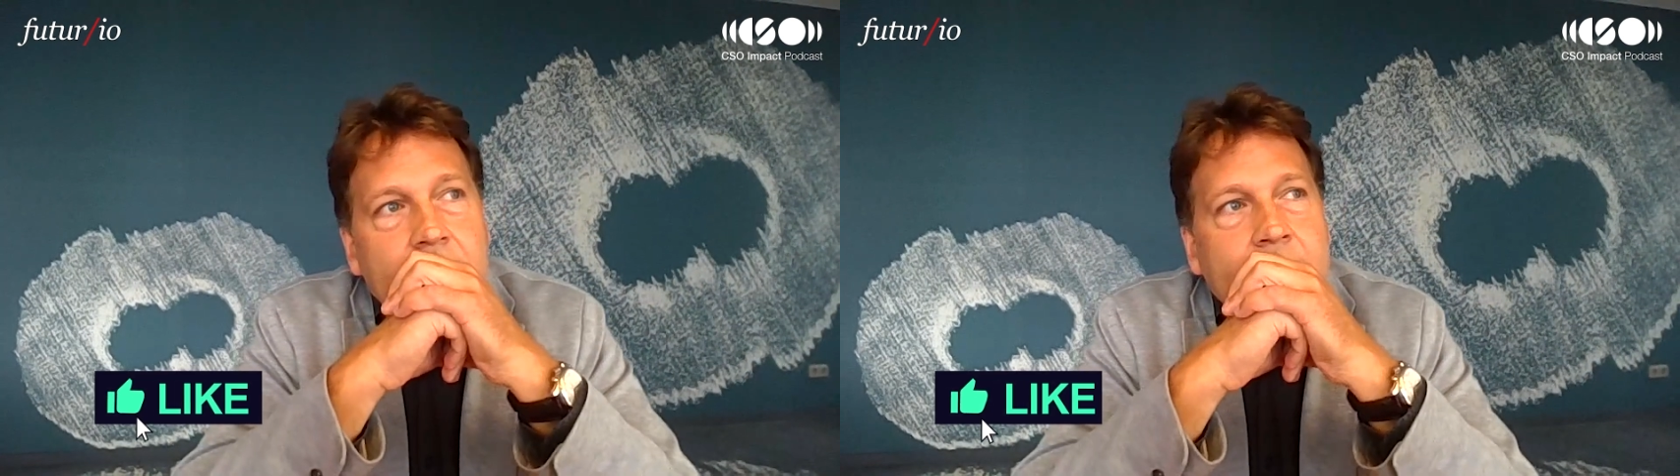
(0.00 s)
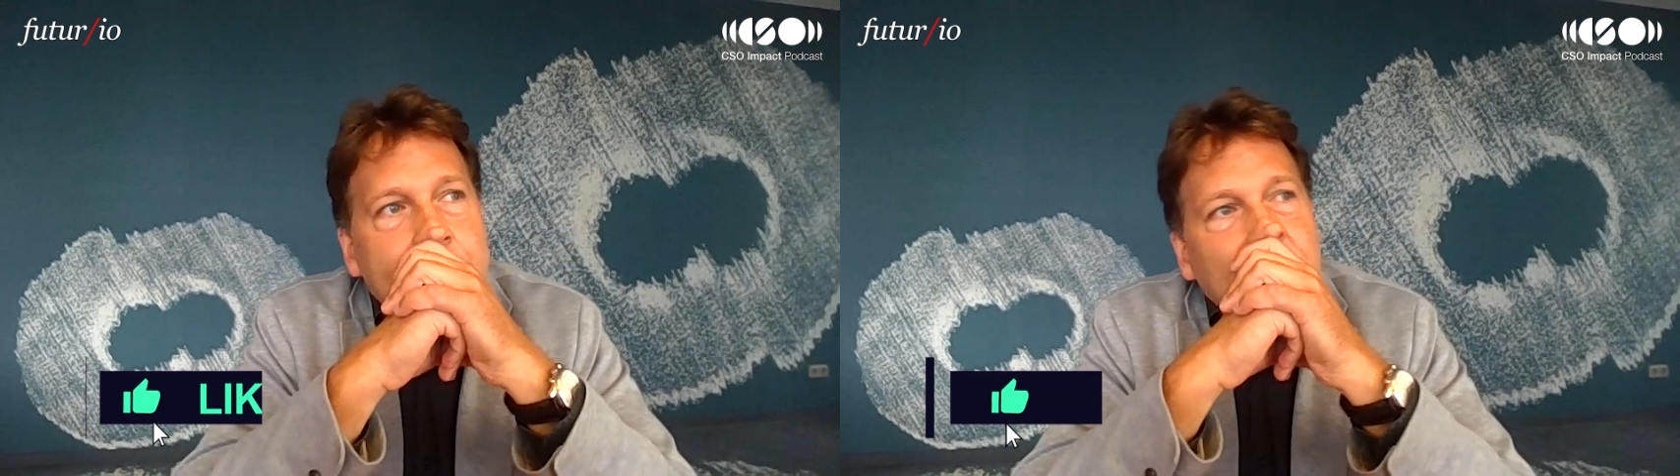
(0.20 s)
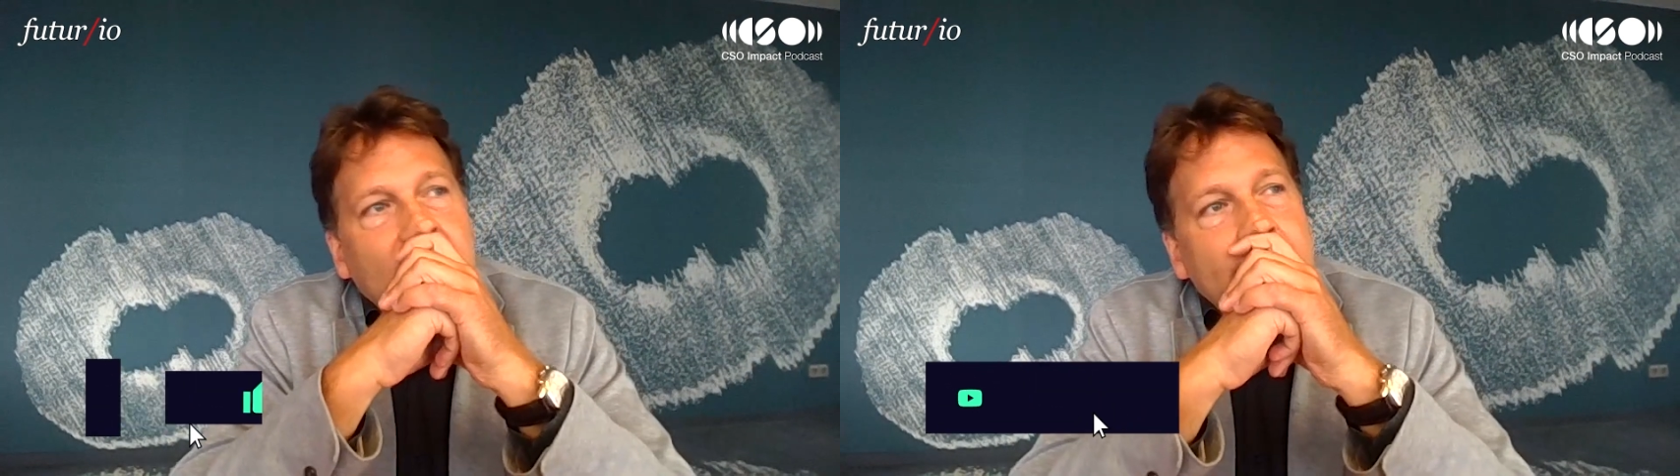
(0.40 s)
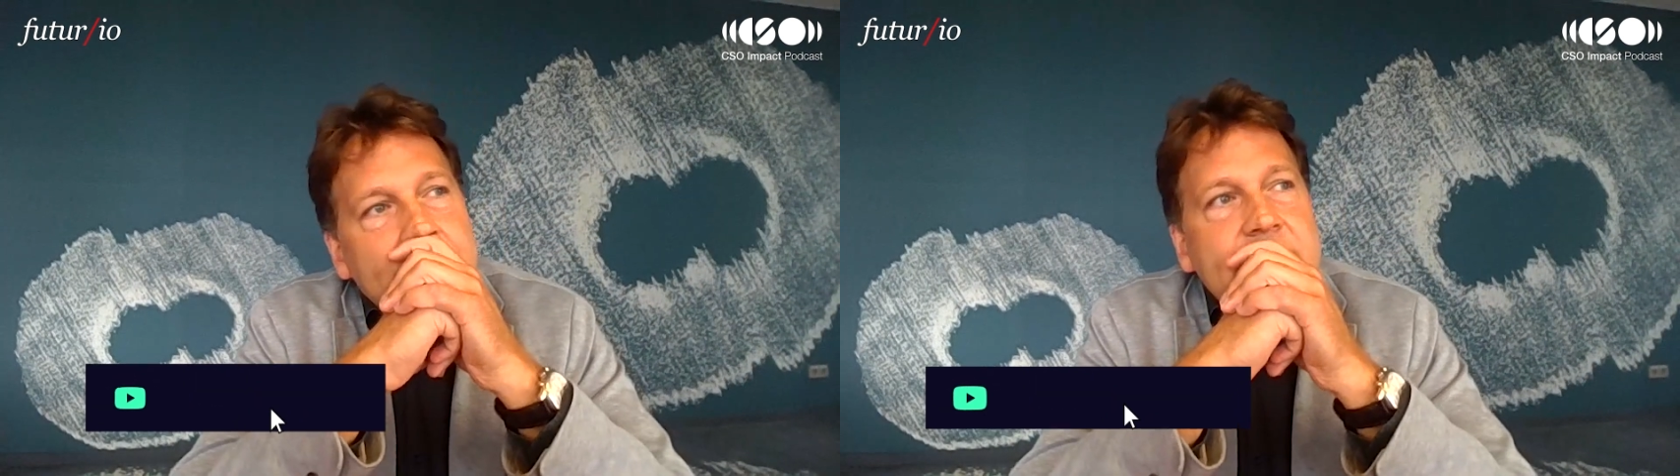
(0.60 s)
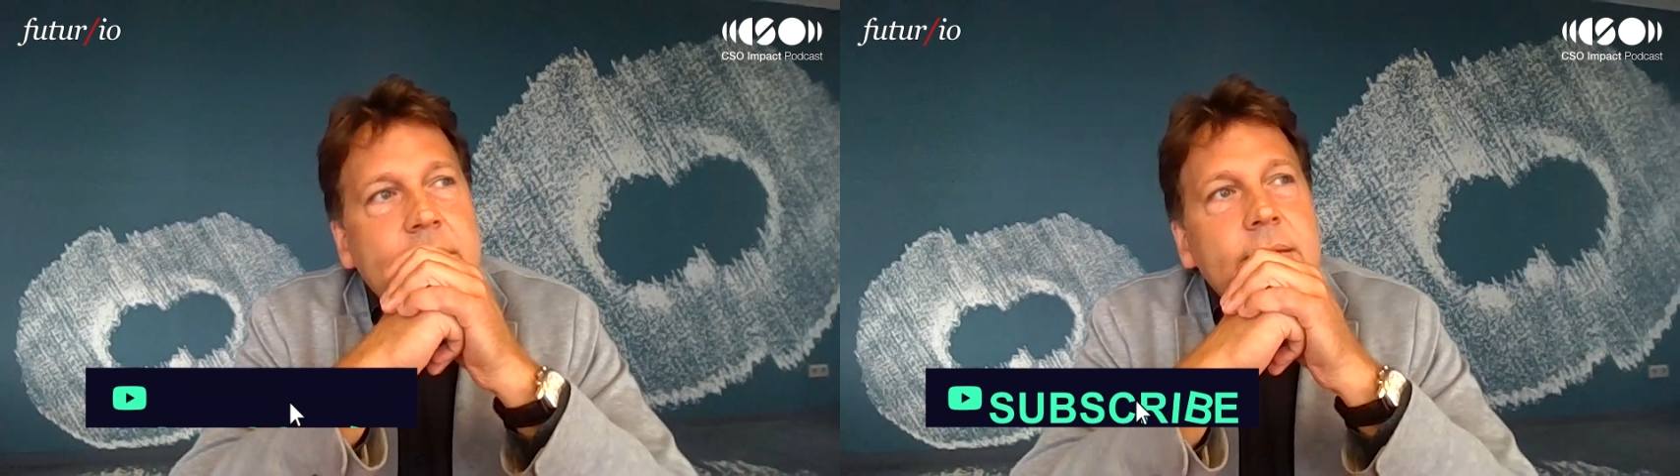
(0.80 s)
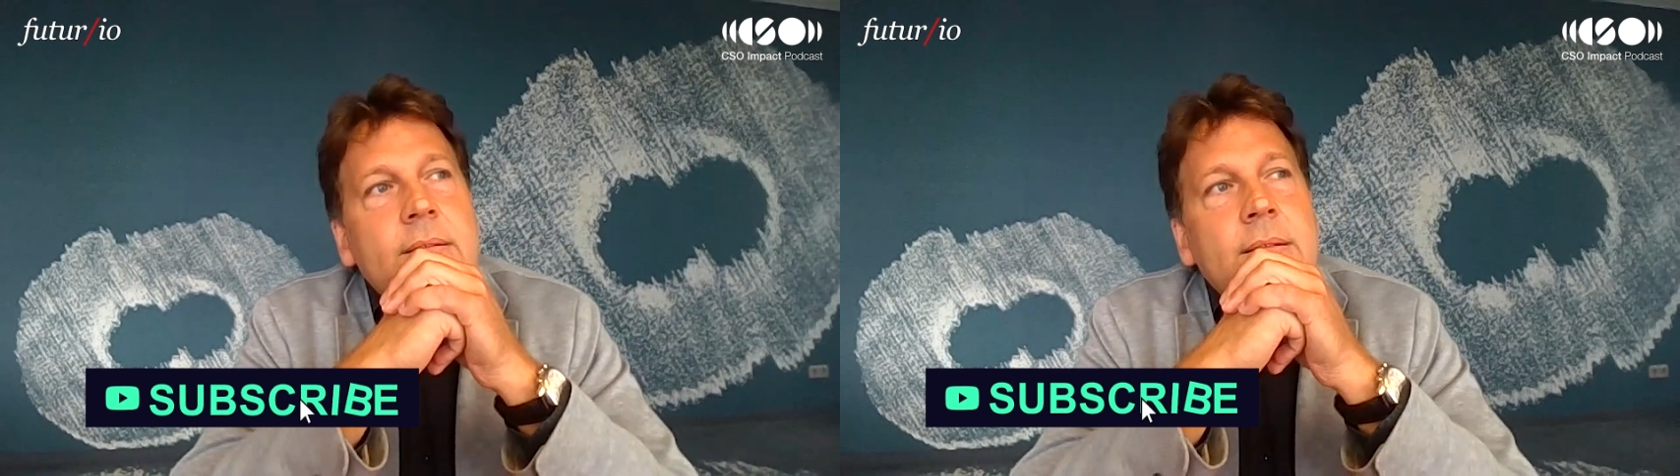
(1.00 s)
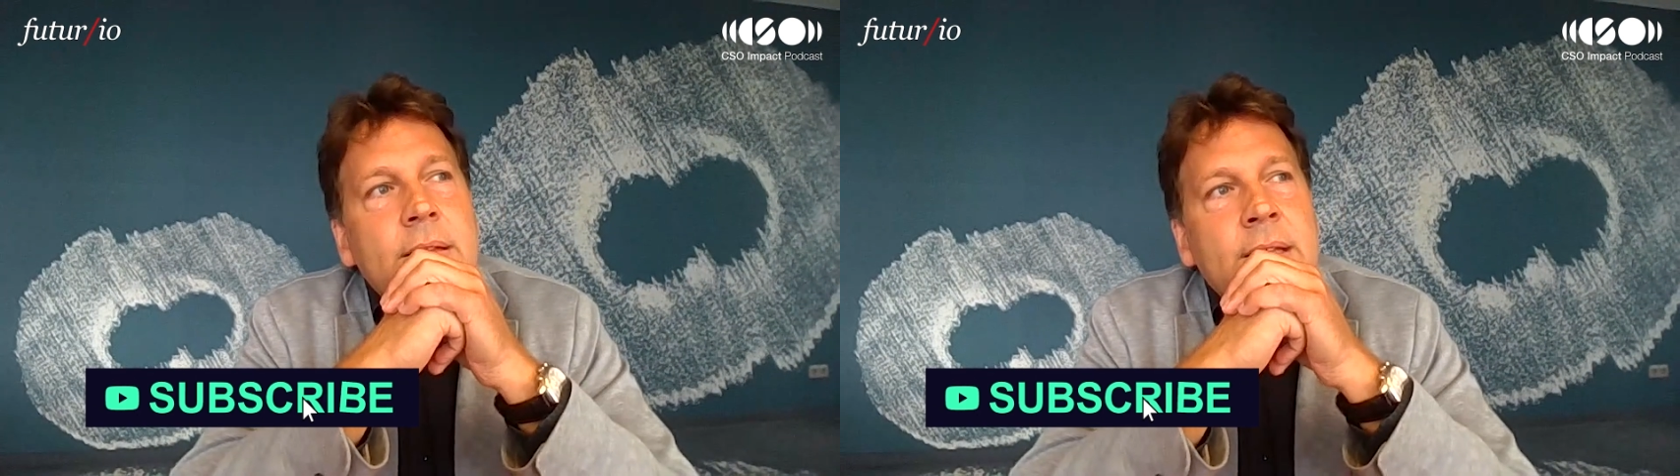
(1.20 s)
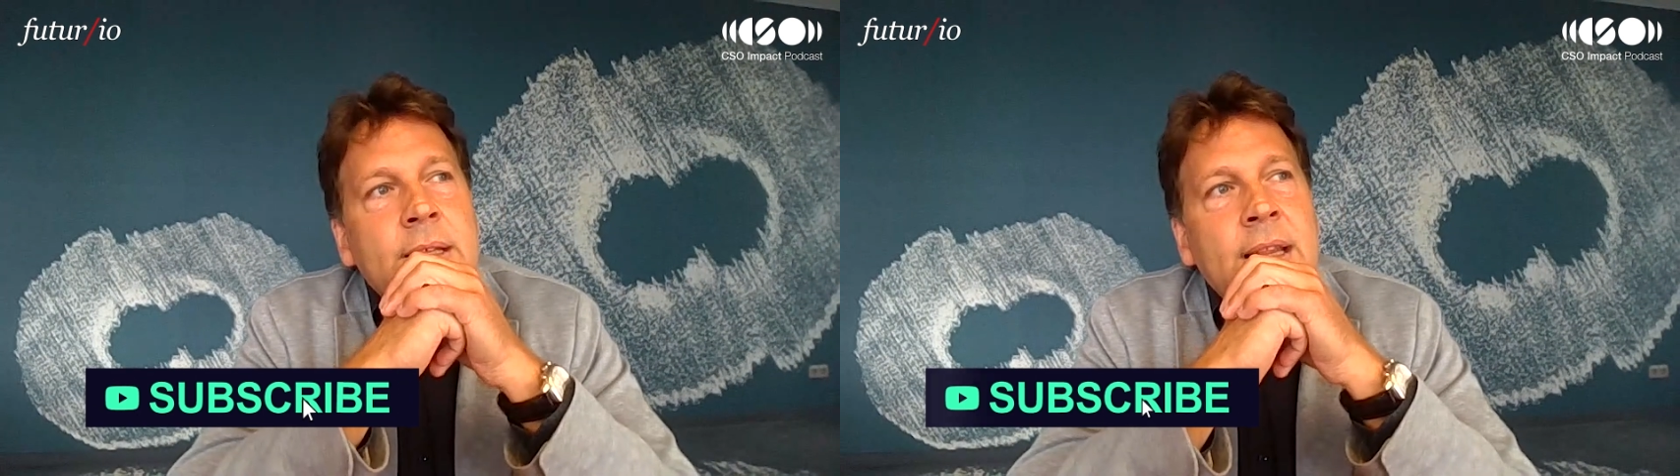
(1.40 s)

And perhaps the